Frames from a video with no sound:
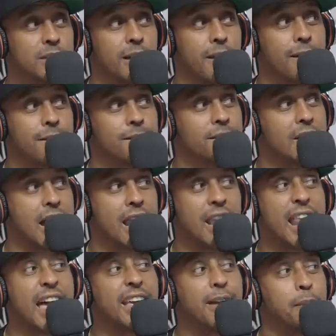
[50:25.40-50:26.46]
said, mm, "I
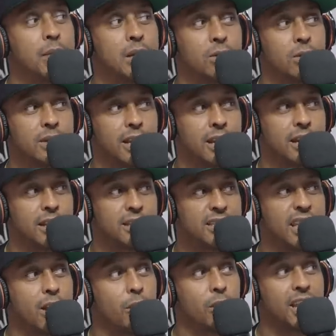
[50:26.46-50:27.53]
like milk duds.
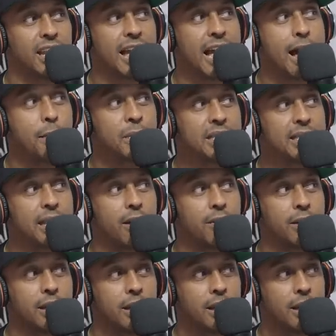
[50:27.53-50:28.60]
They, they on said, the
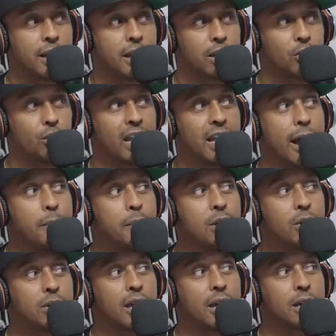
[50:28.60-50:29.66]
commissary. Said, listen, do they got
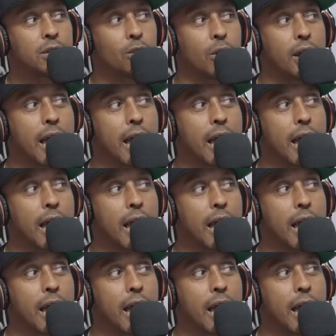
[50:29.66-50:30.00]
milk duds on